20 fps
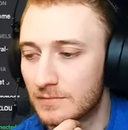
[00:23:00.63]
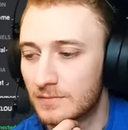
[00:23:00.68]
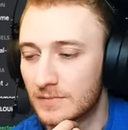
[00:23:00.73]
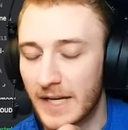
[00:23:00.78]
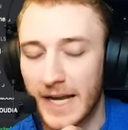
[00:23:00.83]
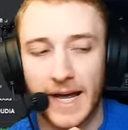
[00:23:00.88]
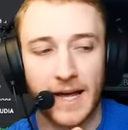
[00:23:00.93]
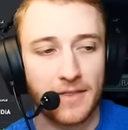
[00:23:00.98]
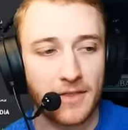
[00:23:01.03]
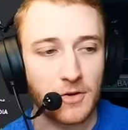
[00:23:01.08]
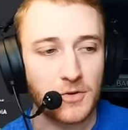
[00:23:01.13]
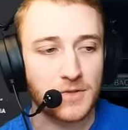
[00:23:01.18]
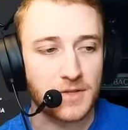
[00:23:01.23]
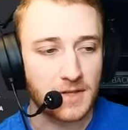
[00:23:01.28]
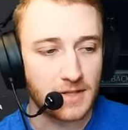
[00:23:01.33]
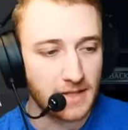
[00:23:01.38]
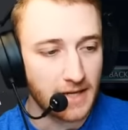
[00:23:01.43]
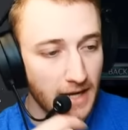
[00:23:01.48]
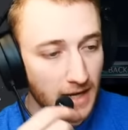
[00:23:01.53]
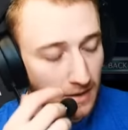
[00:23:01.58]
Yeah, those.
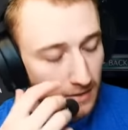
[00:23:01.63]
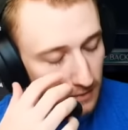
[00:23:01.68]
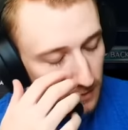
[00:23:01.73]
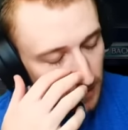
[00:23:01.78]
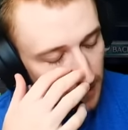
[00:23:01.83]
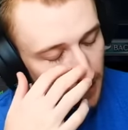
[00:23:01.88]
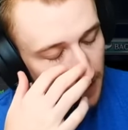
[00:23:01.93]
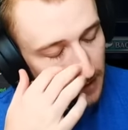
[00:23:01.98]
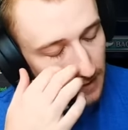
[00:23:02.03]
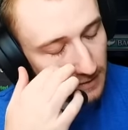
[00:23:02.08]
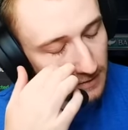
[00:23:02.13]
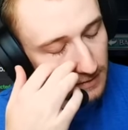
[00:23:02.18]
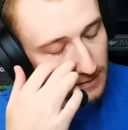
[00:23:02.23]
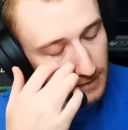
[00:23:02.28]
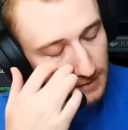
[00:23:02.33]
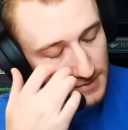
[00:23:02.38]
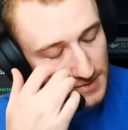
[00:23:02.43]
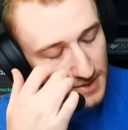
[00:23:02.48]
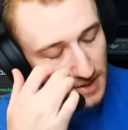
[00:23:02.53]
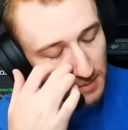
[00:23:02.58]
Yeah, and
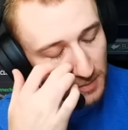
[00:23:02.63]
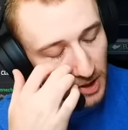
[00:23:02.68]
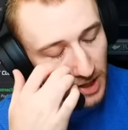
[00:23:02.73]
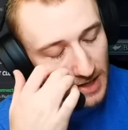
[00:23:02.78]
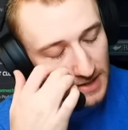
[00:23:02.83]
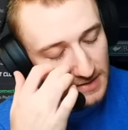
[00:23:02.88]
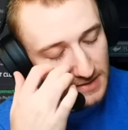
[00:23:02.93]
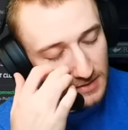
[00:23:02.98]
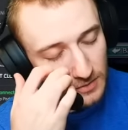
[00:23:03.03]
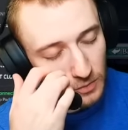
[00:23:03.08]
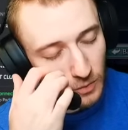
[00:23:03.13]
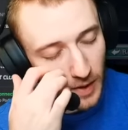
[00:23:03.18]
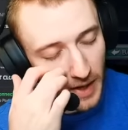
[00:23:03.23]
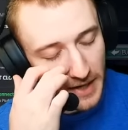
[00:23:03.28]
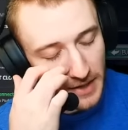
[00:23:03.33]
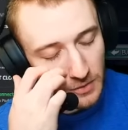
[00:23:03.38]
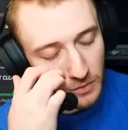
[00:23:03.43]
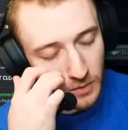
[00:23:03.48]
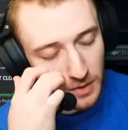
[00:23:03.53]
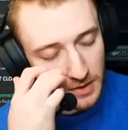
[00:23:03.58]
the Summer has the
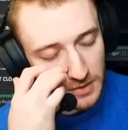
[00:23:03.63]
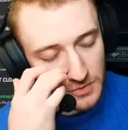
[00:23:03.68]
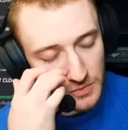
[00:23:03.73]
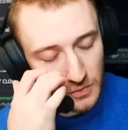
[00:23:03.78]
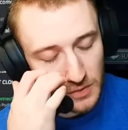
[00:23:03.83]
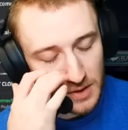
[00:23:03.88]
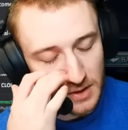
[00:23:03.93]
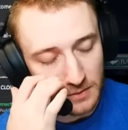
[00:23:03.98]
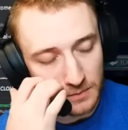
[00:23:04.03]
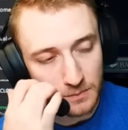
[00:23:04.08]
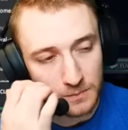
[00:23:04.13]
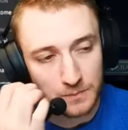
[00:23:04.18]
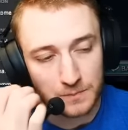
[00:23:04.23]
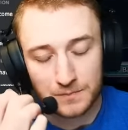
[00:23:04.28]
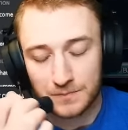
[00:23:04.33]
raid one as well.